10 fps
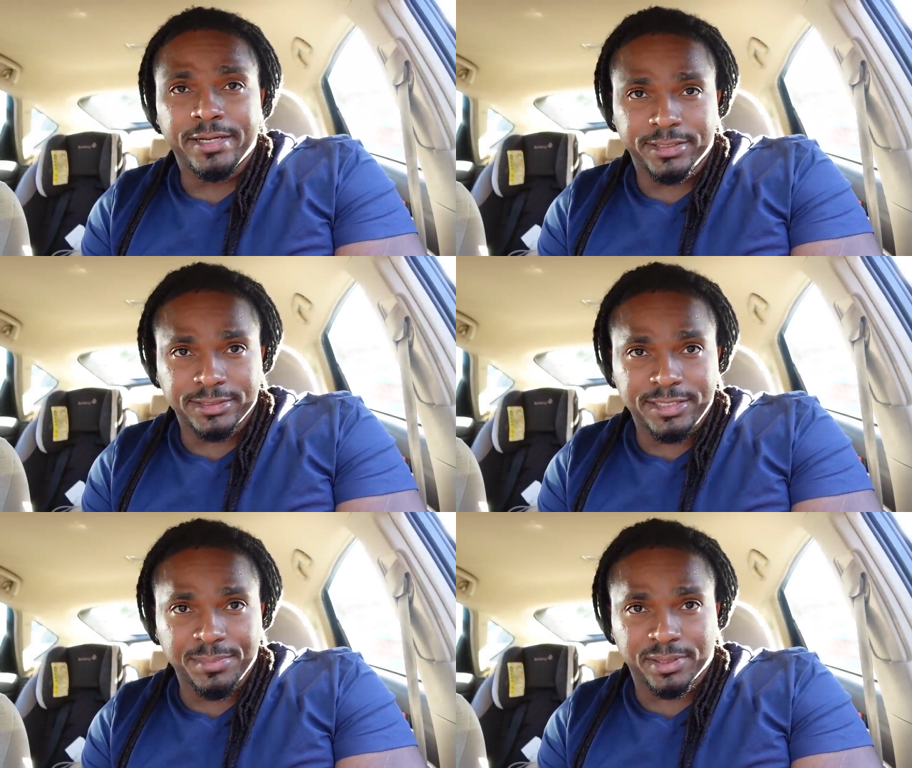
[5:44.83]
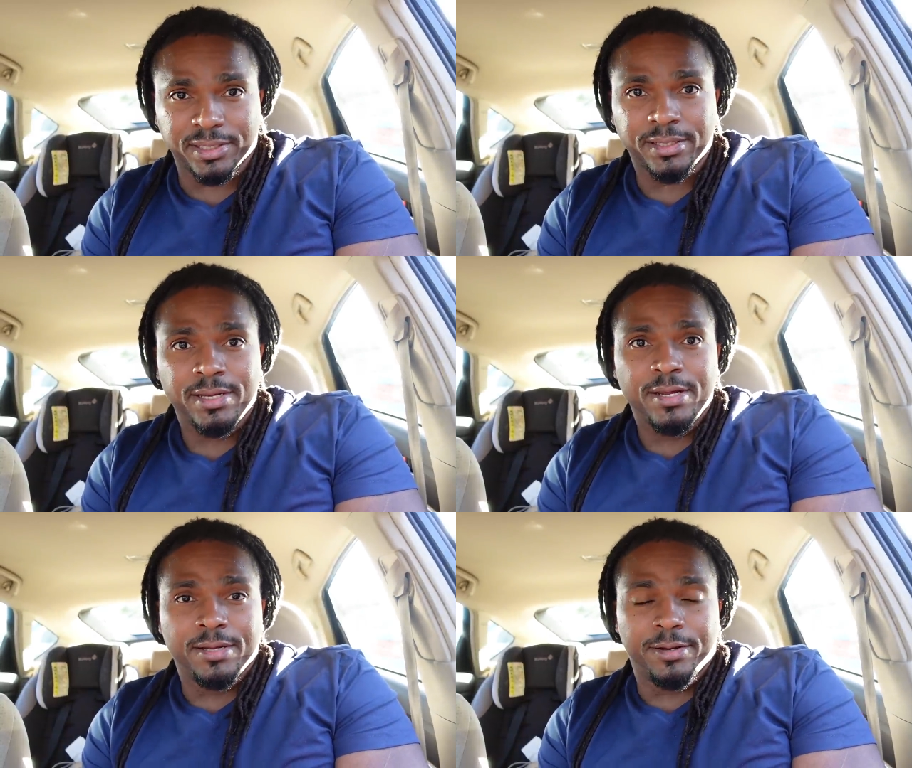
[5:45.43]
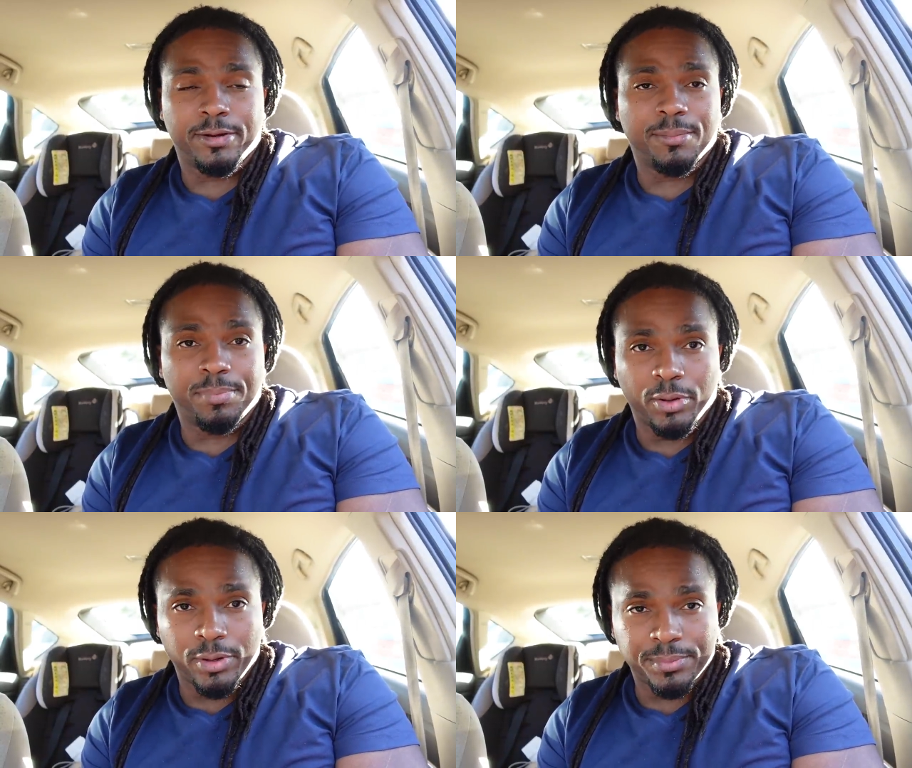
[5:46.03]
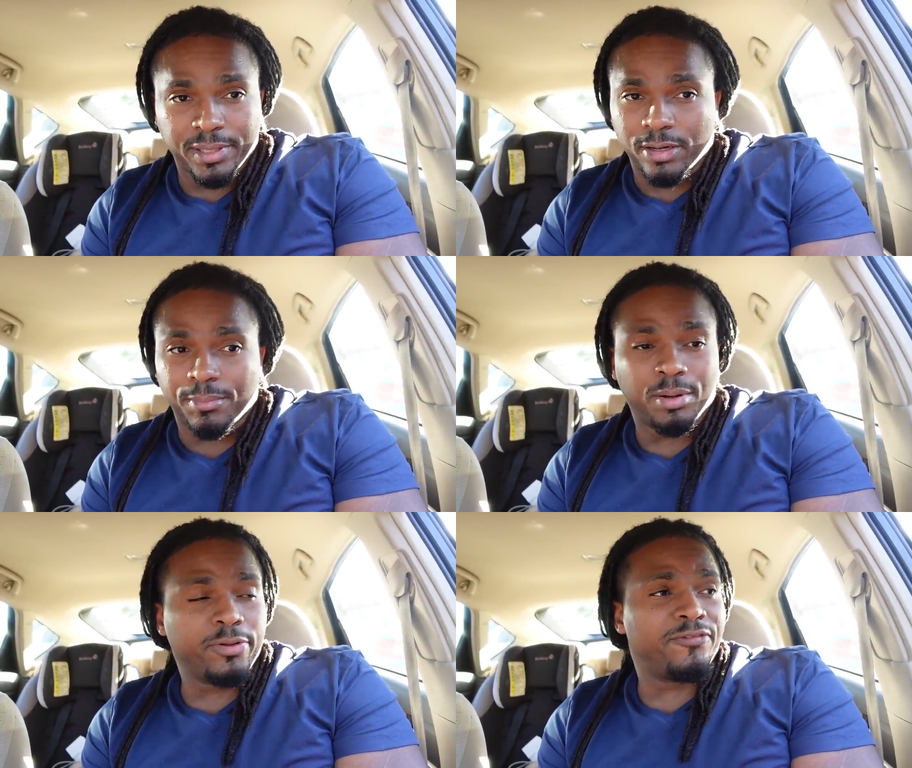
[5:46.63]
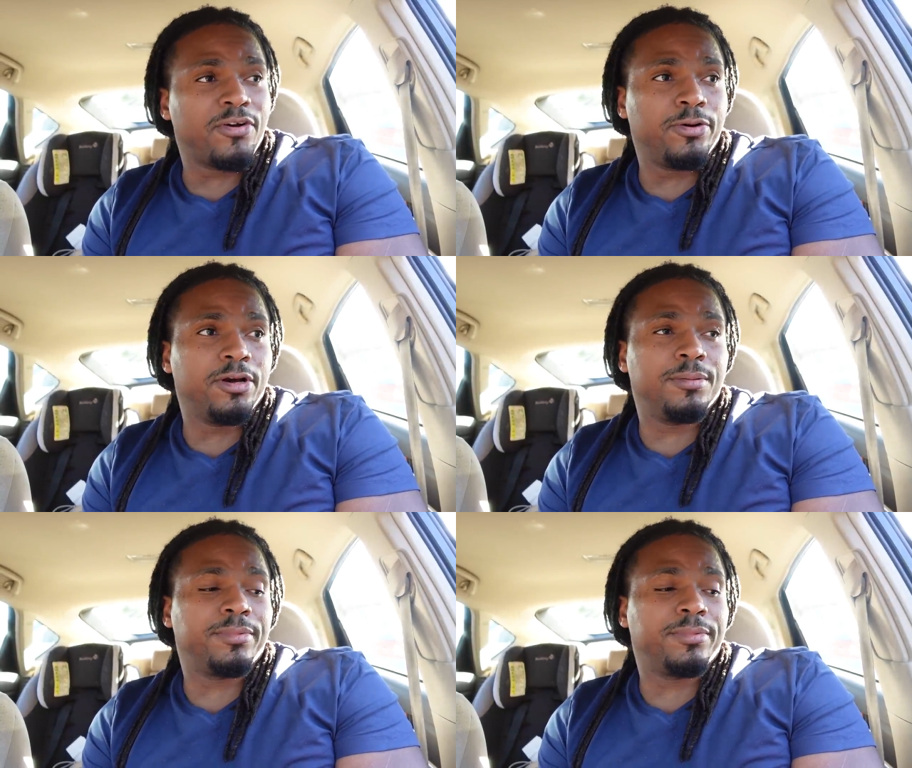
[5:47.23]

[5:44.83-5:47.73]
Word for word: This is typically, they're going to blow up. They're going to blow your phone up.